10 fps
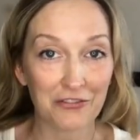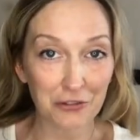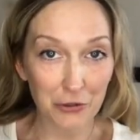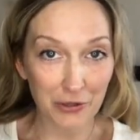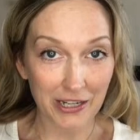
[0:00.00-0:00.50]

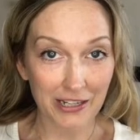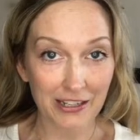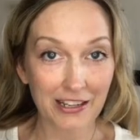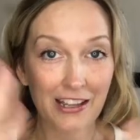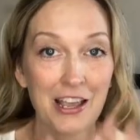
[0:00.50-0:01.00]

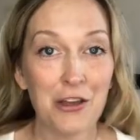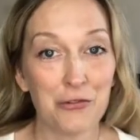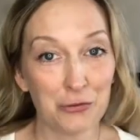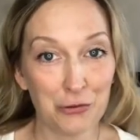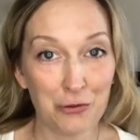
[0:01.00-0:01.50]
fluid
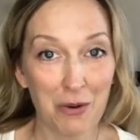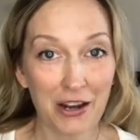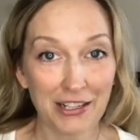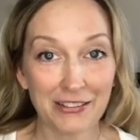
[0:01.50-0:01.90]
through the body.